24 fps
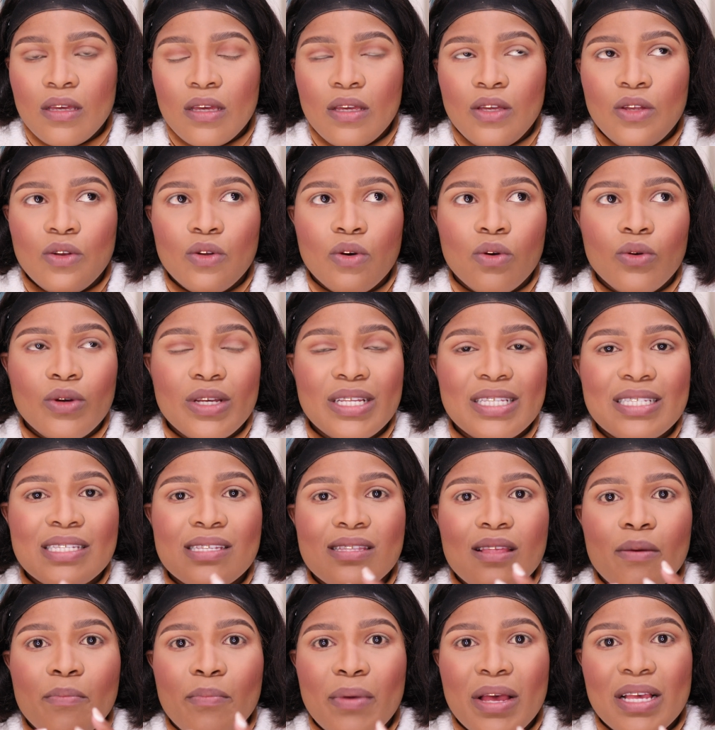You know, it's
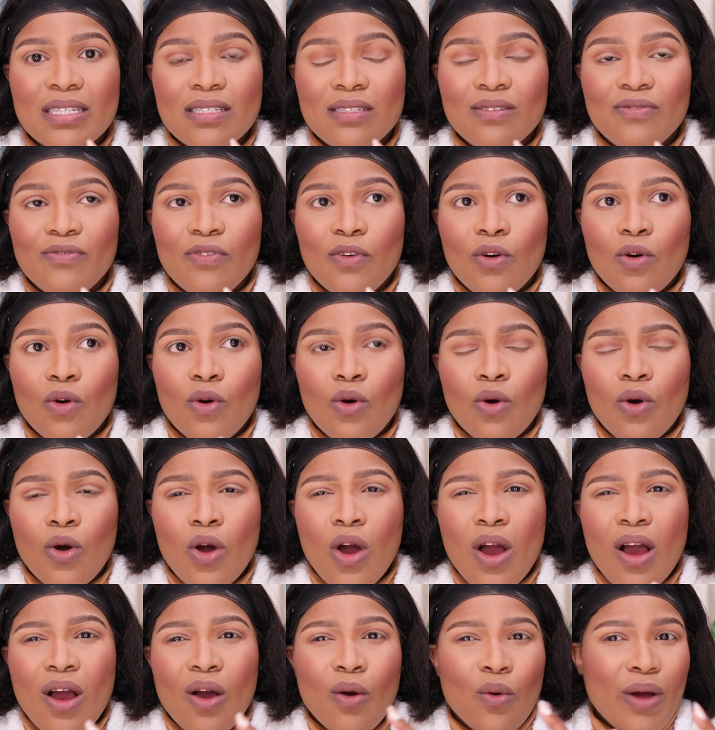the best for
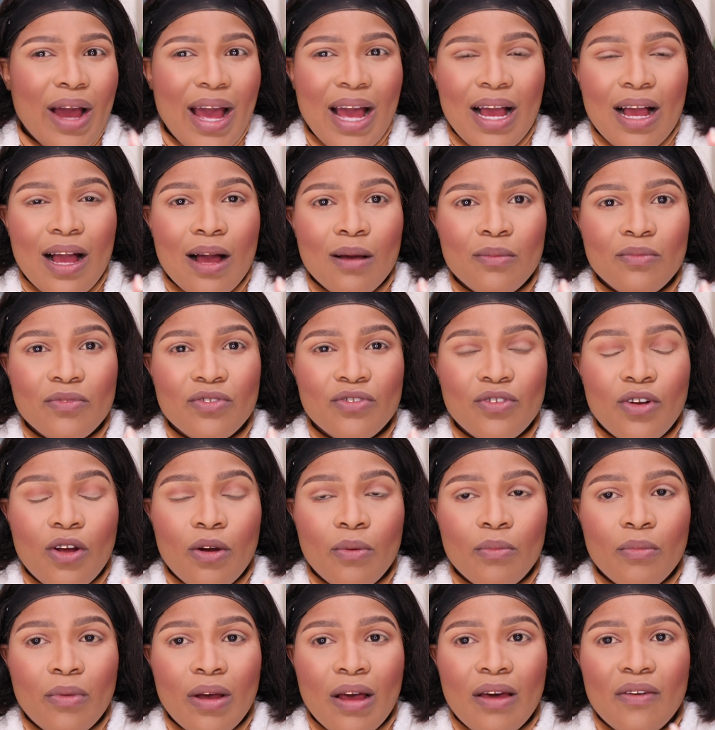where I come
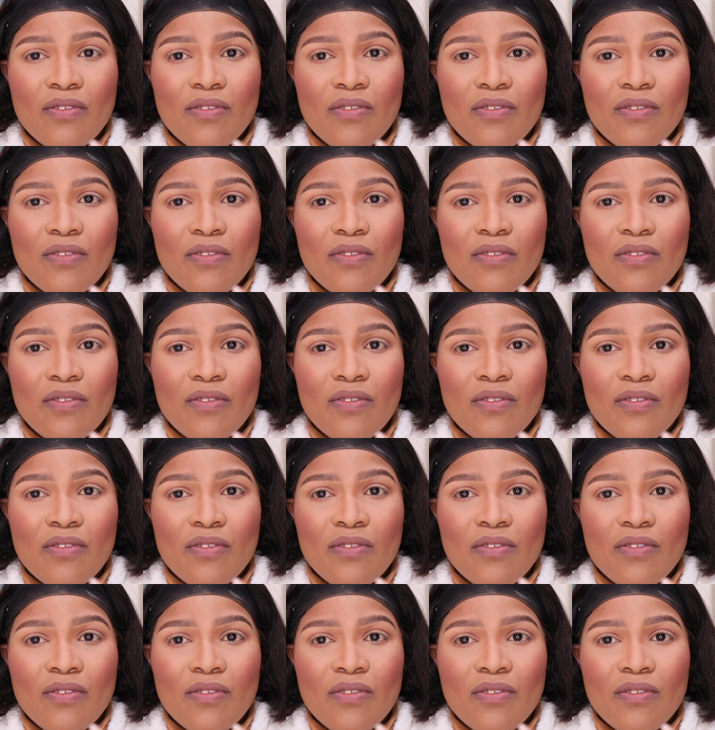from.